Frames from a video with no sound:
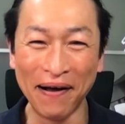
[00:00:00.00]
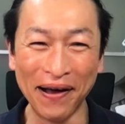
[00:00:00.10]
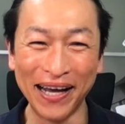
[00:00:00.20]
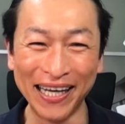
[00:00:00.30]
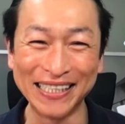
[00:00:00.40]

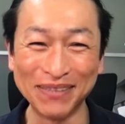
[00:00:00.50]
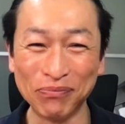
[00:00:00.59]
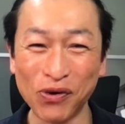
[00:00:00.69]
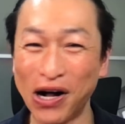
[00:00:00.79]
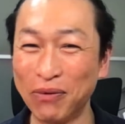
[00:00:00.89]
The
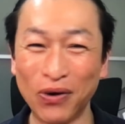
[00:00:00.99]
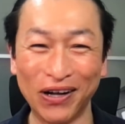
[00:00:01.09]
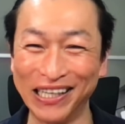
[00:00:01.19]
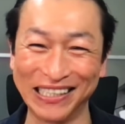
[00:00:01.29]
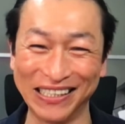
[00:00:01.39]

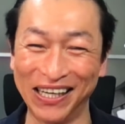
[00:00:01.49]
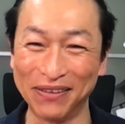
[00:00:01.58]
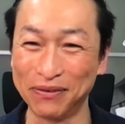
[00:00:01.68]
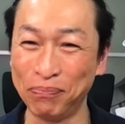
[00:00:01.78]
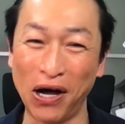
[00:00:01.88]
Moaba is
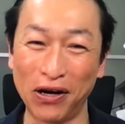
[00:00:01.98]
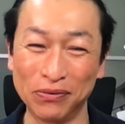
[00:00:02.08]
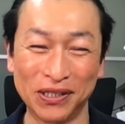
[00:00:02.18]
not part of